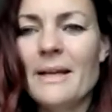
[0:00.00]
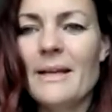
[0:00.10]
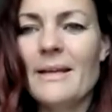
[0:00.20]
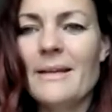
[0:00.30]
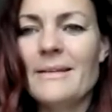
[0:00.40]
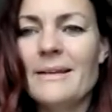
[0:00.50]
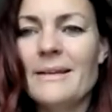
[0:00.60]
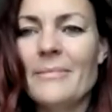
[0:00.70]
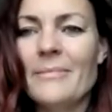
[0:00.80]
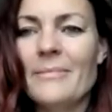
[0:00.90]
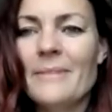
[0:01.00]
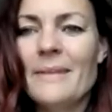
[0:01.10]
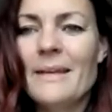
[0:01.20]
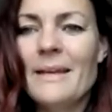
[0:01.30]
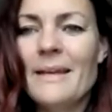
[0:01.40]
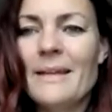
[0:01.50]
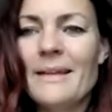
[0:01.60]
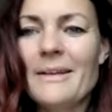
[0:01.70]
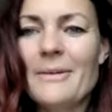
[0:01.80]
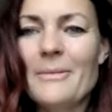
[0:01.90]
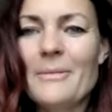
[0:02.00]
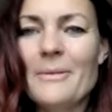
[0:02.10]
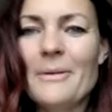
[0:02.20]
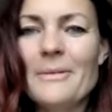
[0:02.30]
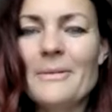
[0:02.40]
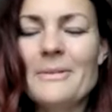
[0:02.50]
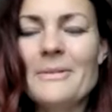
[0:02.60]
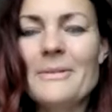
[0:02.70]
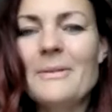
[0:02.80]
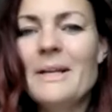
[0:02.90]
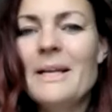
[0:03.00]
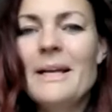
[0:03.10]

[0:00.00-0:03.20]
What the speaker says: And I hope you all do too.